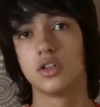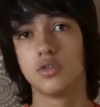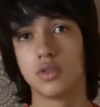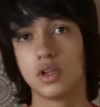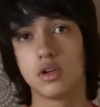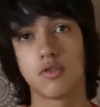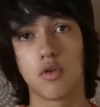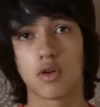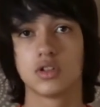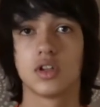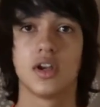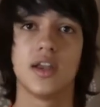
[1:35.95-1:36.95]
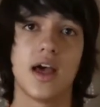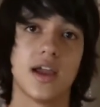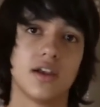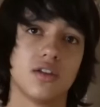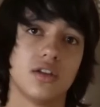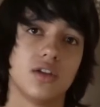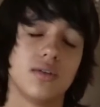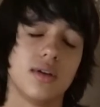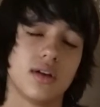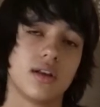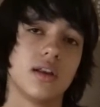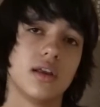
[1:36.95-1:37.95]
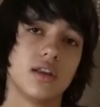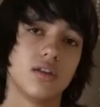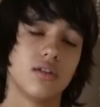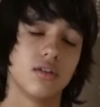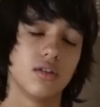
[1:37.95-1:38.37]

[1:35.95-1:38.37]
You need to focus on your diet, you need to eat clean,